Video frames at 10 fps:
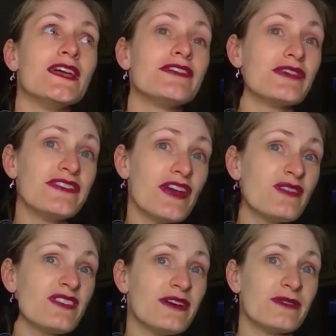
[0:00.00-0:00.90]
you got any
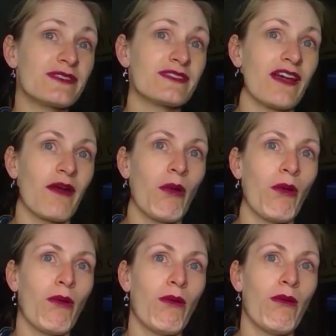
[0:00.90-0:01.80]
photos? Like,
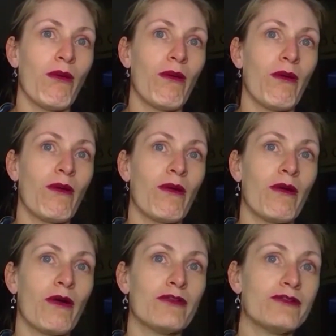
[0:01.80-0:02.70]

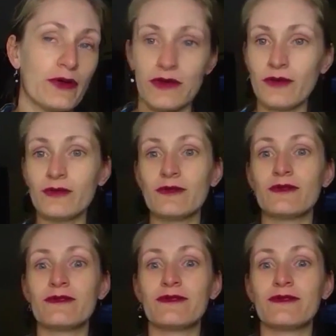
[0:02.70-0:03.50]
photos?